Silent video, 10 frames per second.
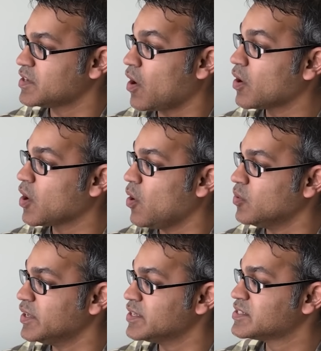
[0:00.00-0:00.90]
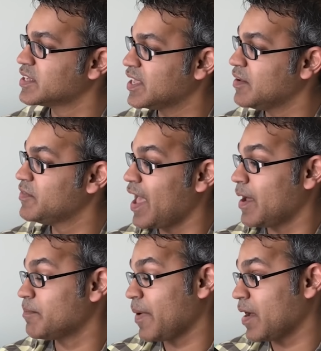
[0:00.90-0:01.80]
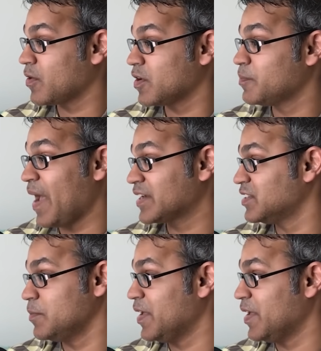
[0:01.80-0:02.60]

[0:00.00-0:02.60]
and our goal is to give that power back to the